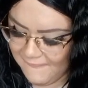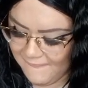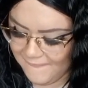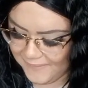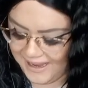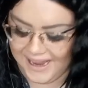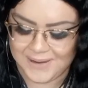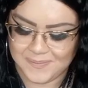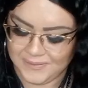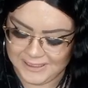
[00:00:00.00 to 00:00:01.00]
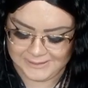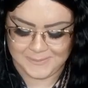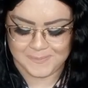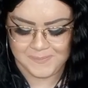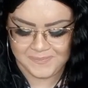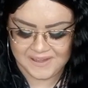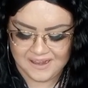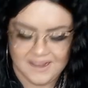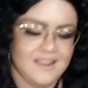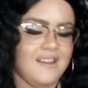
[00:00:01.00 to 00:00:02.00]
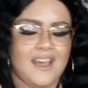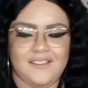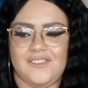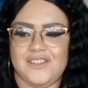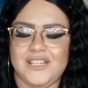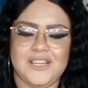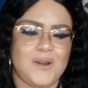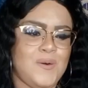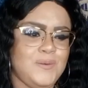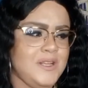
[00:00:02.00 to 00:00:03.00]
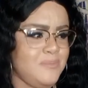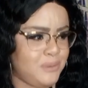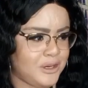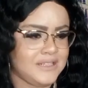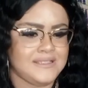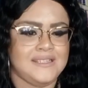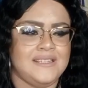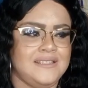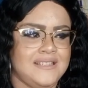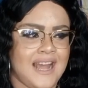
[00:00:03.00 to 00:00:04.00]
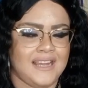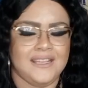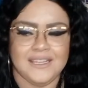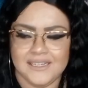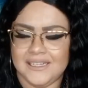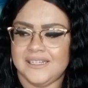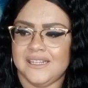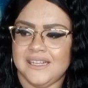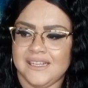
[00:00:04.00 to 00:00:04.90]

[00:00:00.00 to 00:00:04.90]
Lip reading: Okay, listen. Allegedly, the only person that could